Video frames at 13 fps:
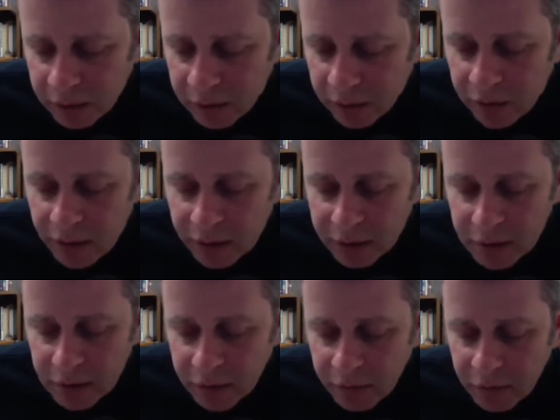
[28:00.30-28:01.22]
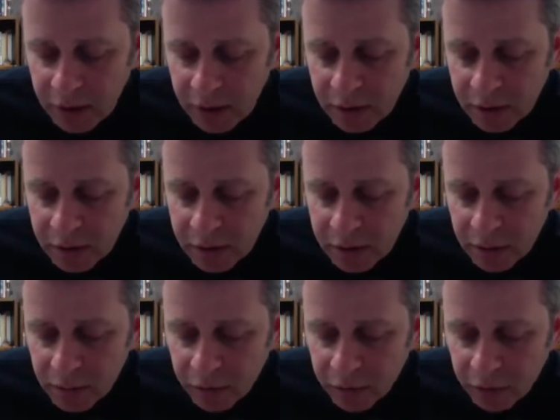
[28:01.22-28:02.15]
that thousands of years
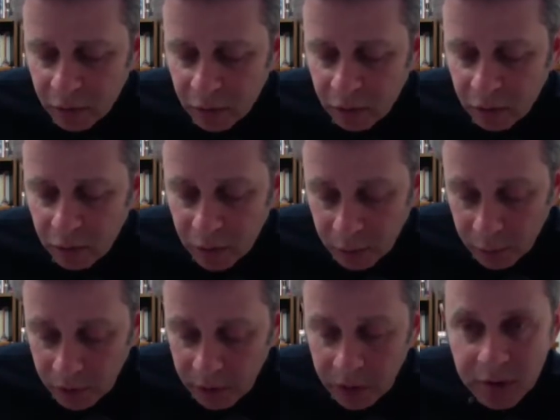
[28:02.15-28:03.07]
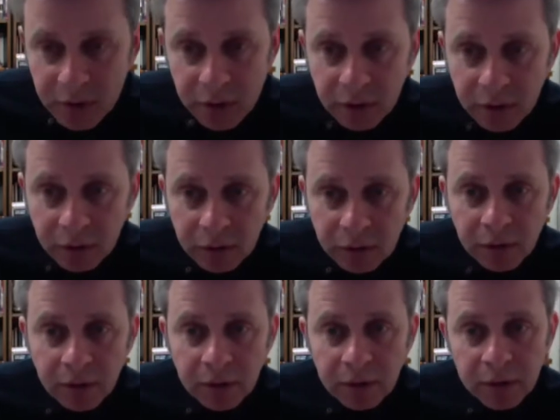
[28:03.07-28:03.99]
before what we usually call
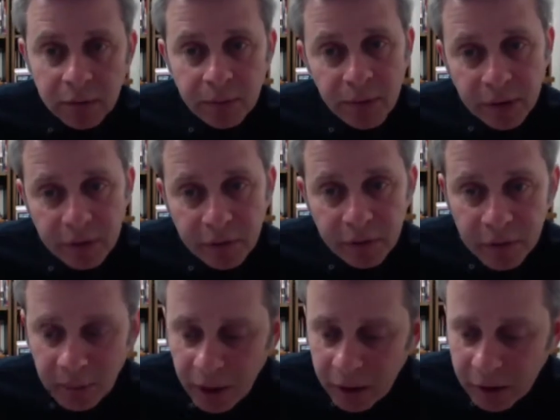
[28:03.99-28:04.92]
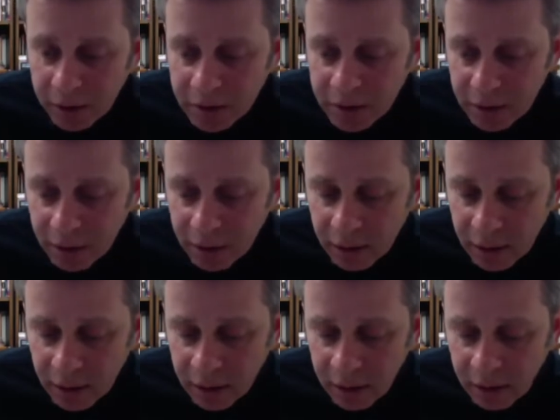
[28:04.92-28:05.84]
the birth of democracy,
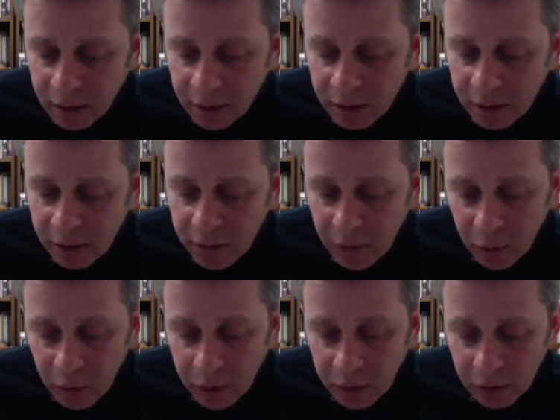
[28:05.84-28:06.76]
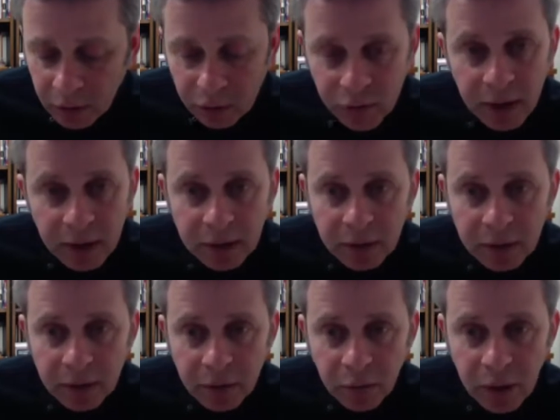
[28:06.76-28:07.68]
there were already
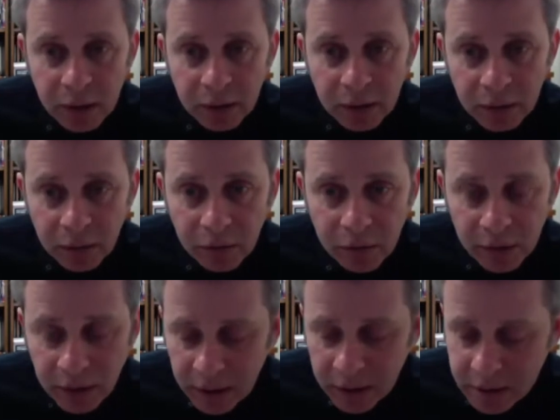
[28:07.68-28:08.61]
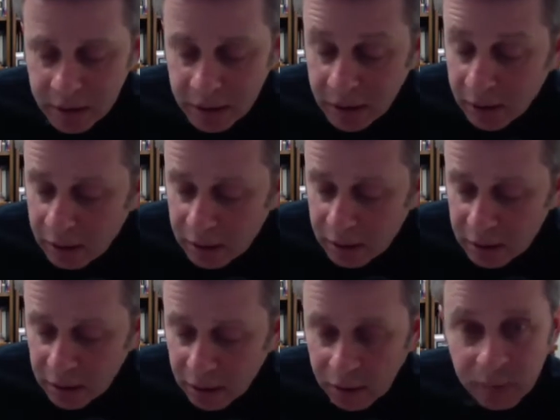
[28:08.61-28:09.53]
well-organized
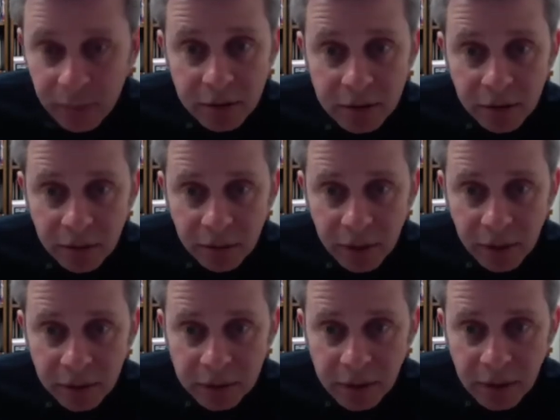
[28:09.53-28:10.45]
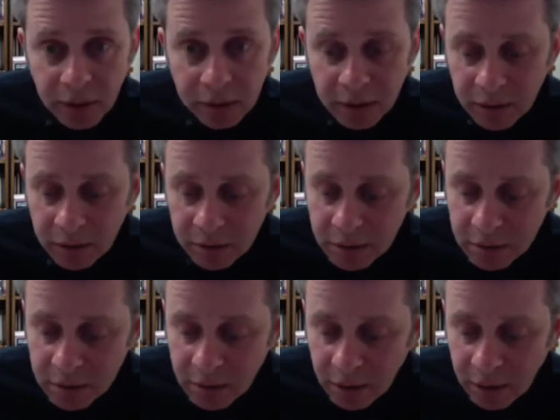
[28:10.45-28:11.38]
cities on most of the world's
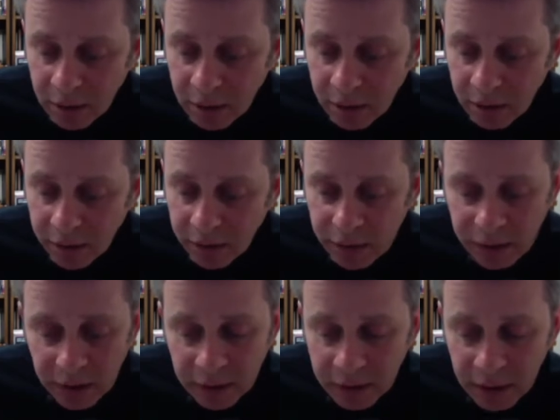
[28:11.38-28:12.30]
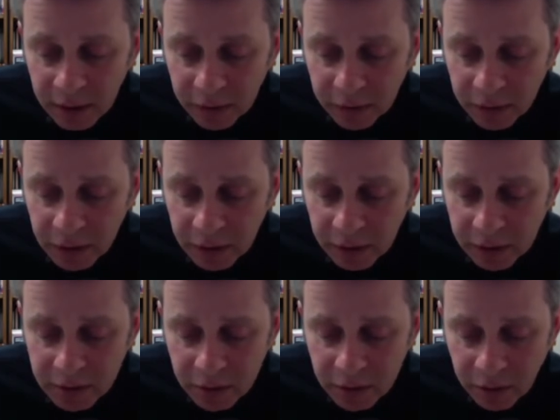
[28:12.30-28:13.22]
continents that didn't have
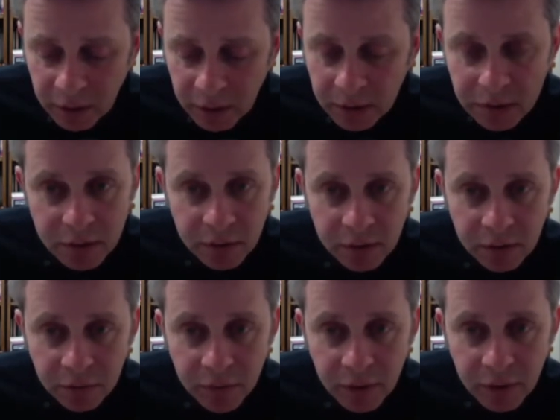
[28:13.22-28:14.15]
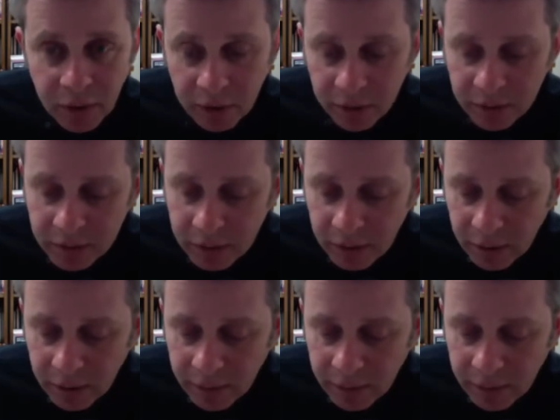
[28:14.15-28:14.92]
kings or queens or even bureaucracy.